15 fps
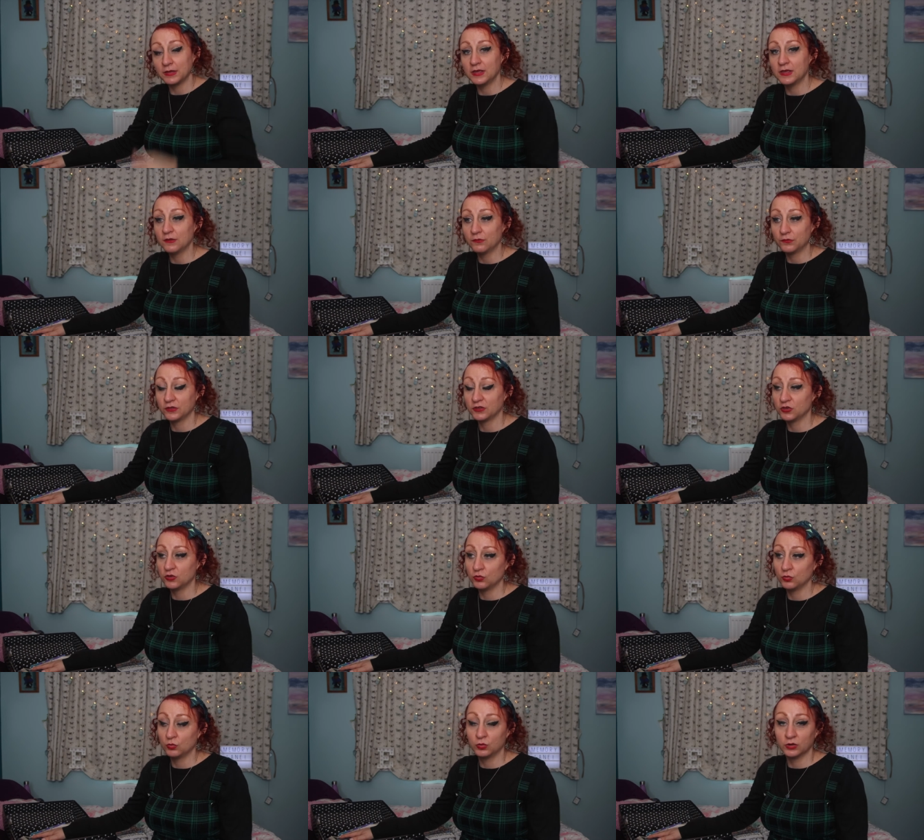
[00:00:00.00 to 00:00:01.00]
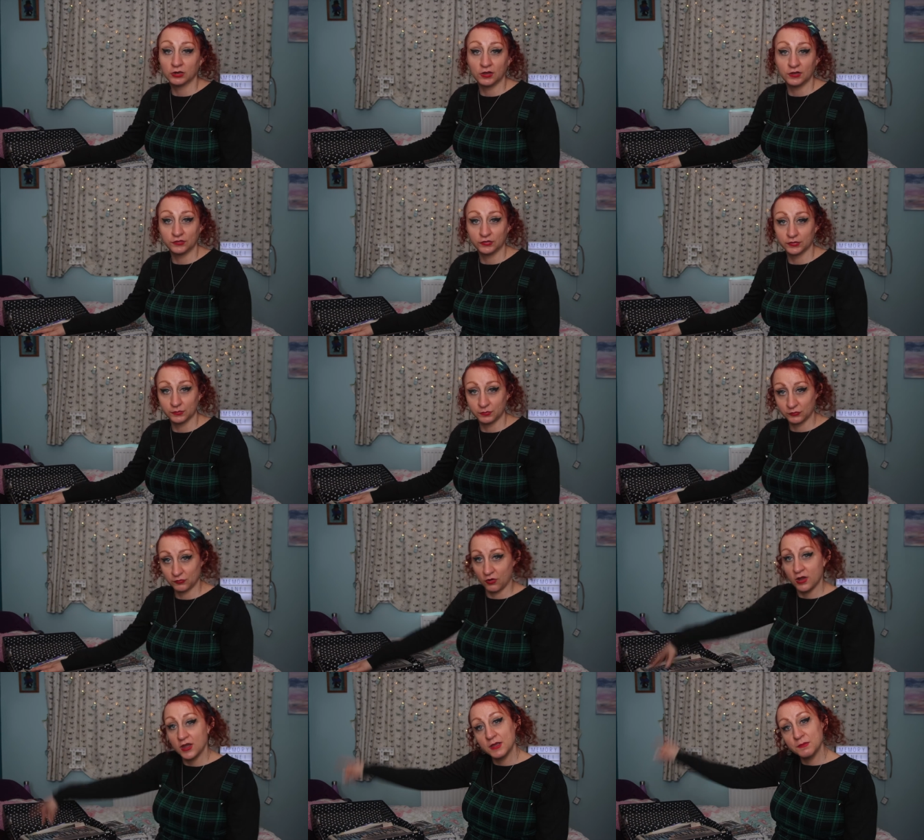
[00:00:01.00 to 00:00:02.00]
If you would like to
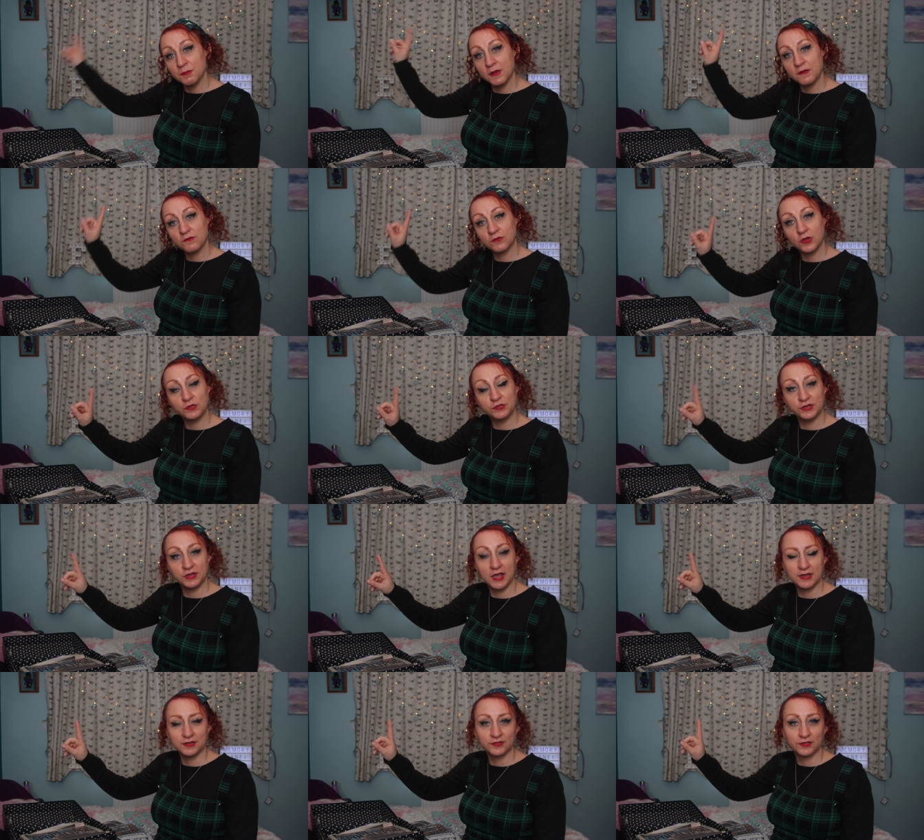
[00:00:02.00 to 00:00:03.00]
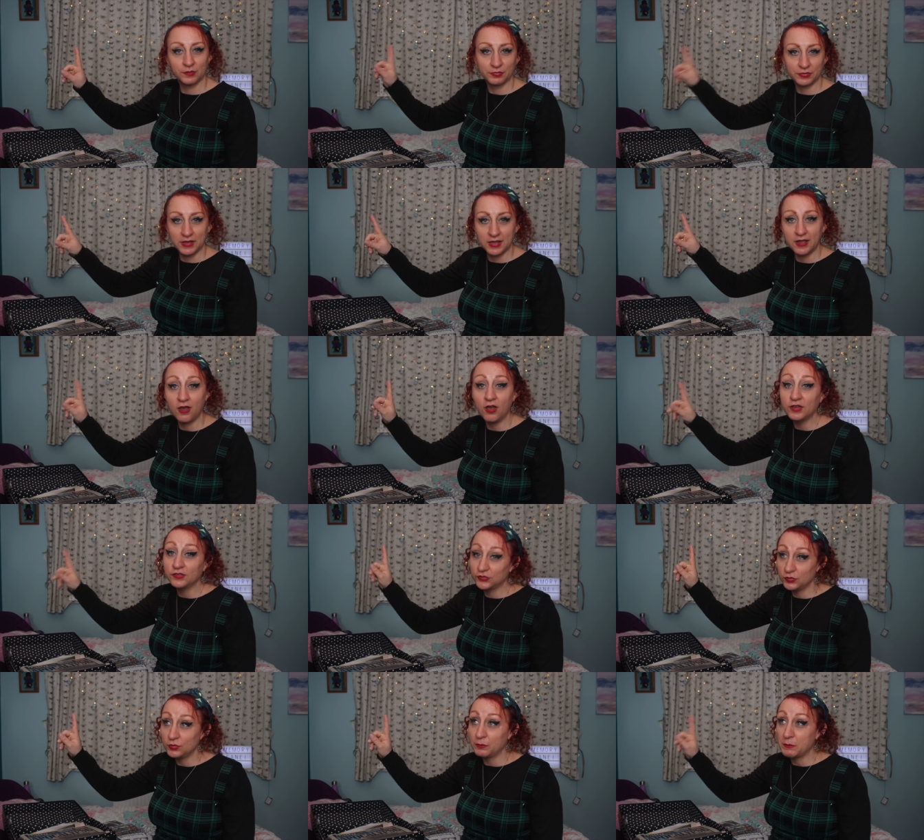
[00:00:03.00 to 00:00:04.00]
subscribe, my floaty head is up there. I
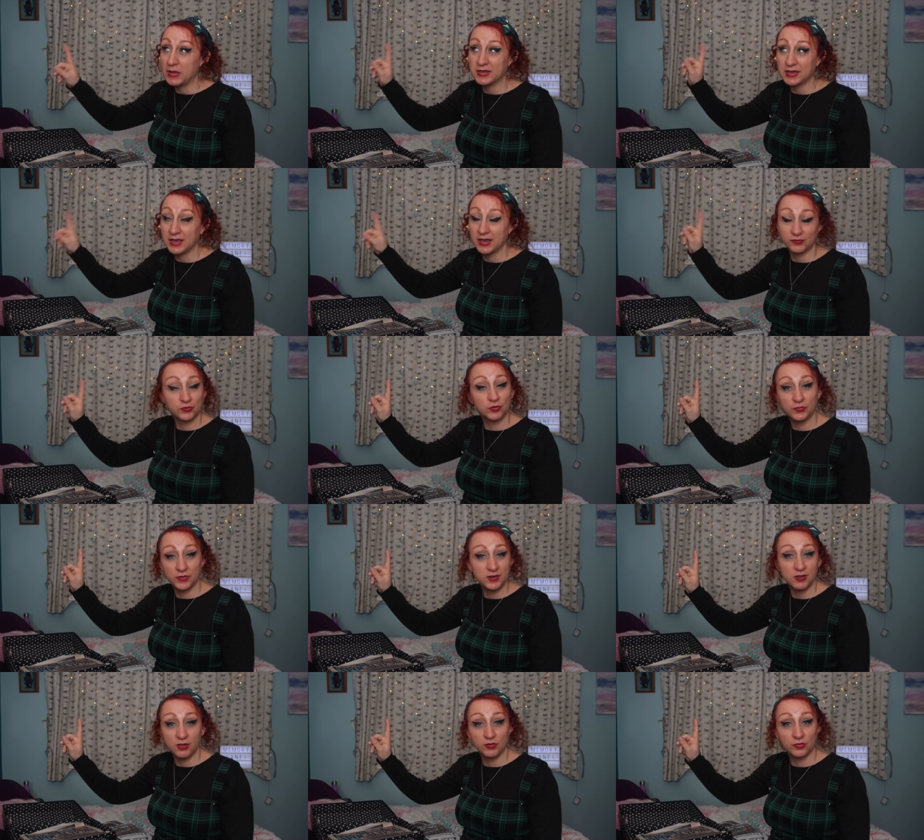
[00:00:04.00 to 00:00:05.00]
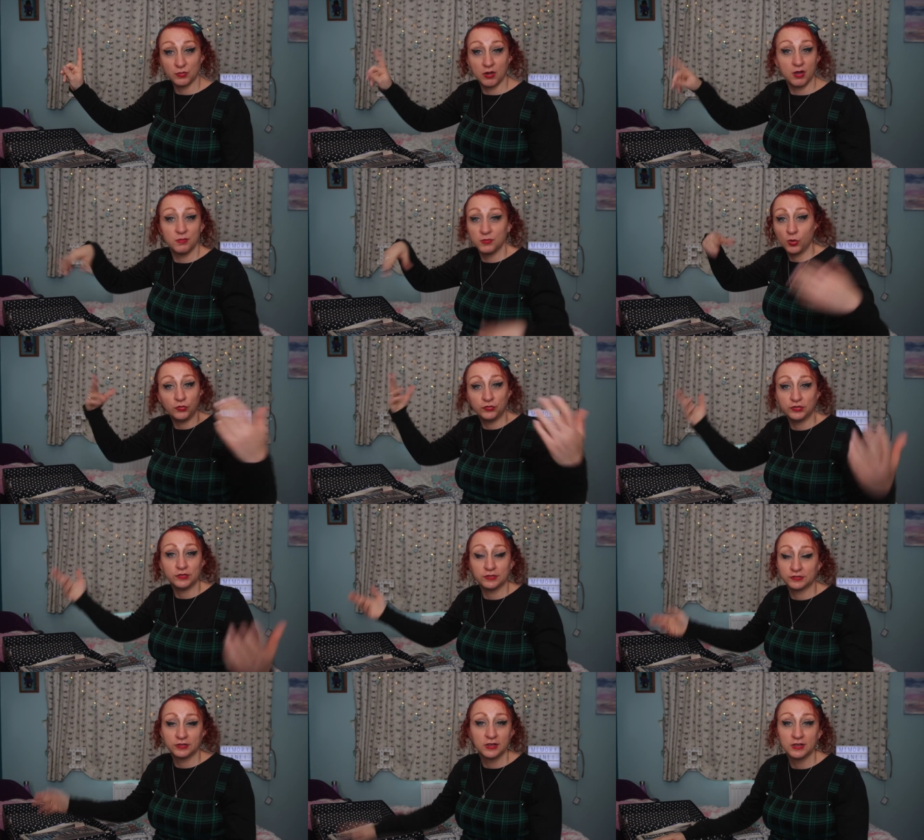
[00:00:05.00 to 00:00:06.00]
do make actual videos where I'm not
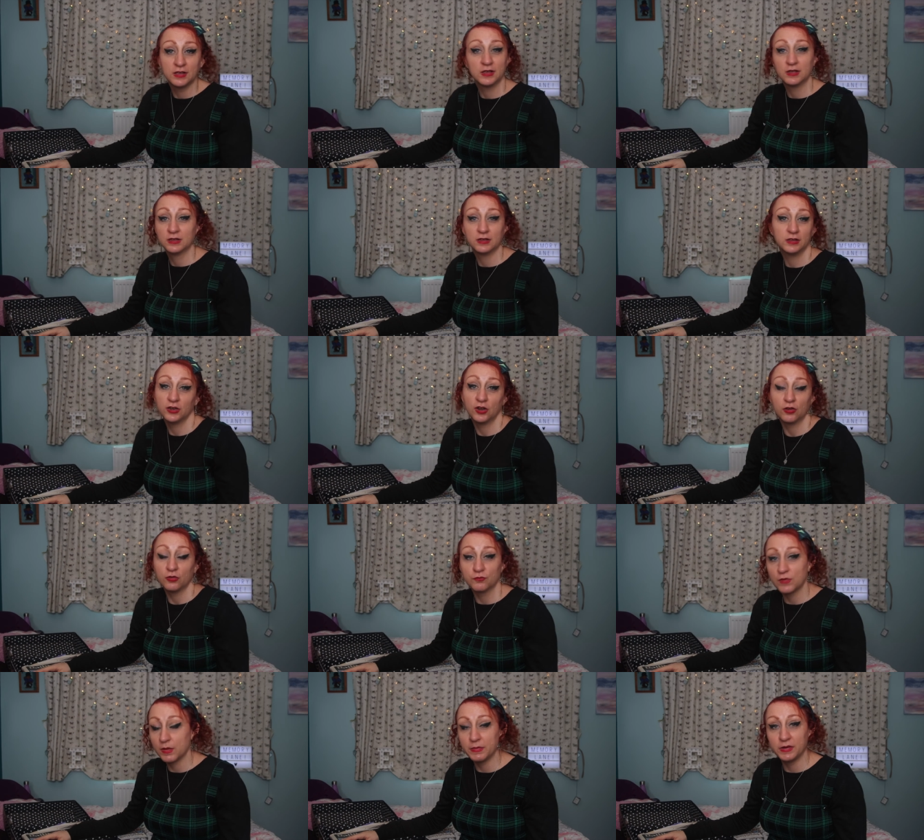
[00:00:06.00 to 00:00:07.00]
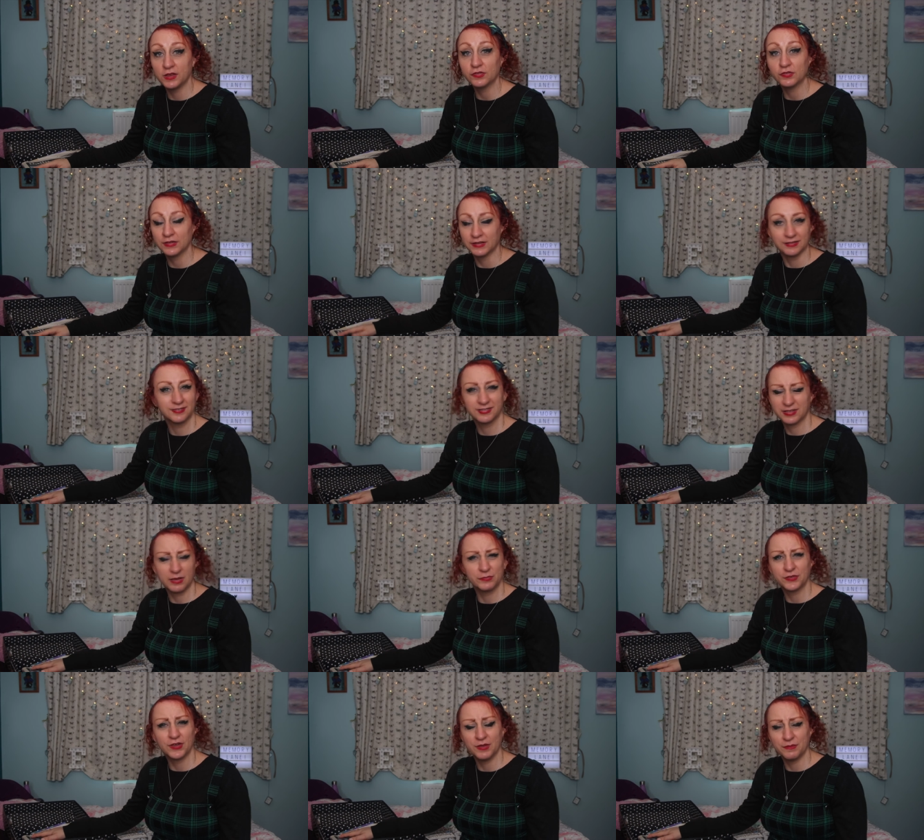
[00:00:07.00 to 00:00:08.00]
just you know, reminiscing
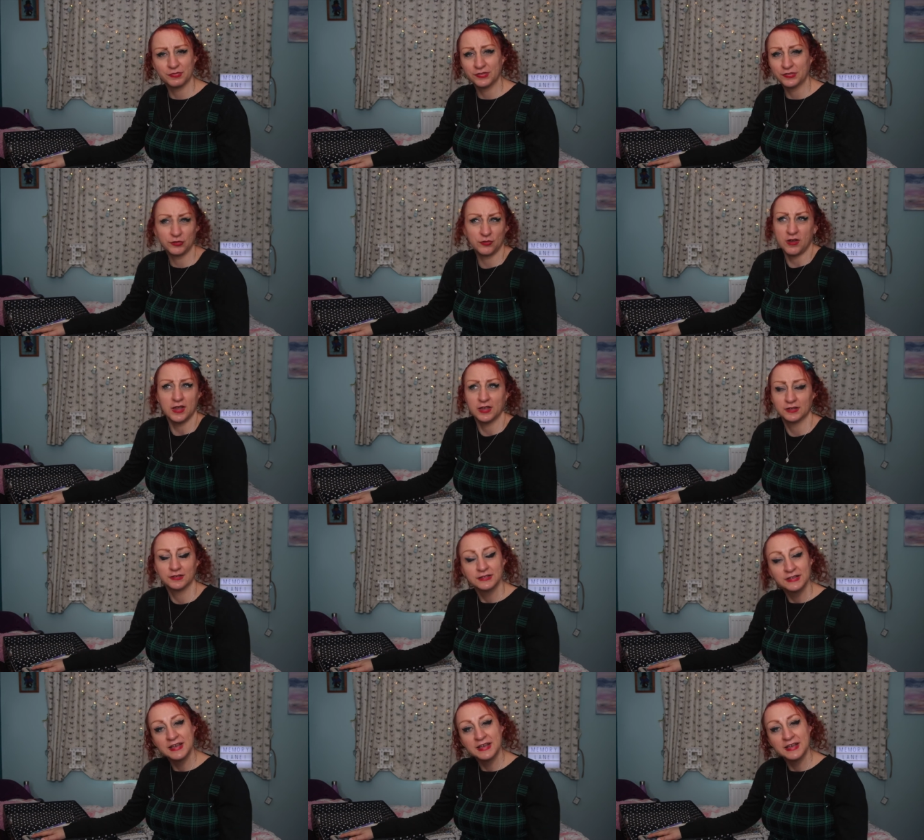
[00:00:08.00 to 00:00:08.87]
sometimes, it's great.